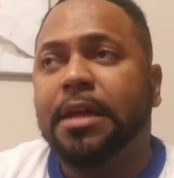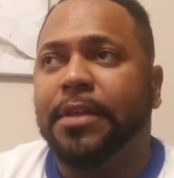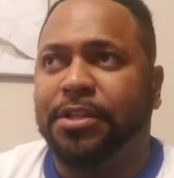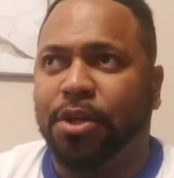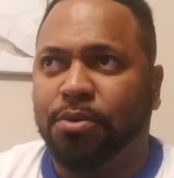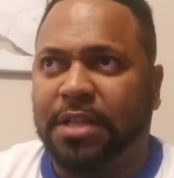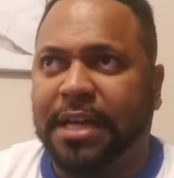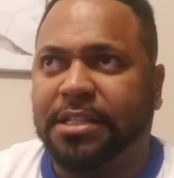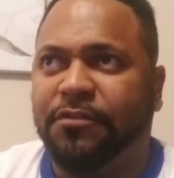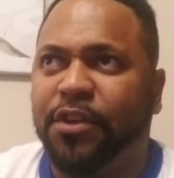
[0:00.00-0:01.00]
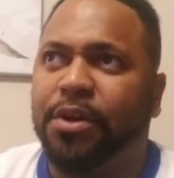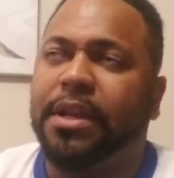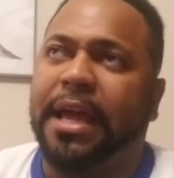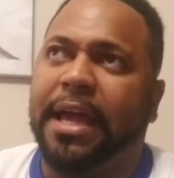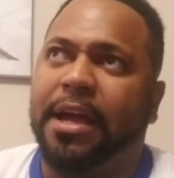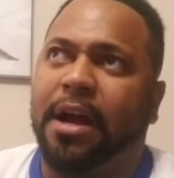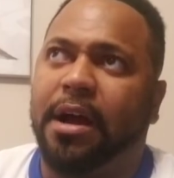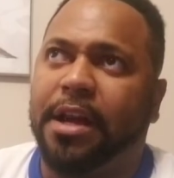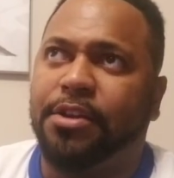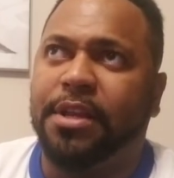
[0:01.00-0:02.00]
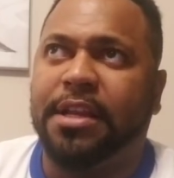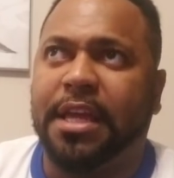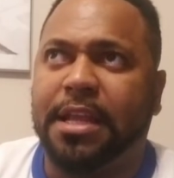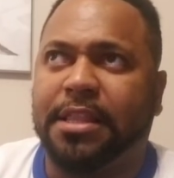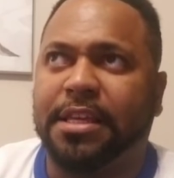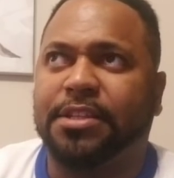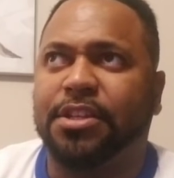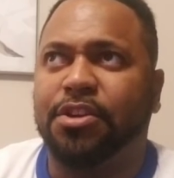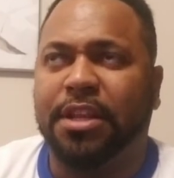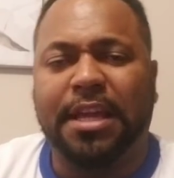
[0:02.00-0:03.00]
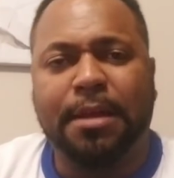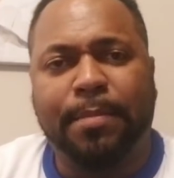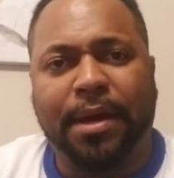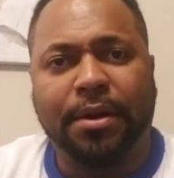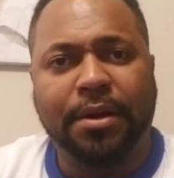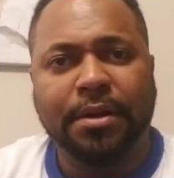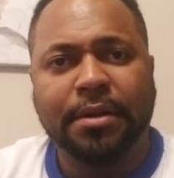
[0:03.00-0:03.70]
they told Tyson Fury that, hey, all right, you need to eat this, and you need to eat better.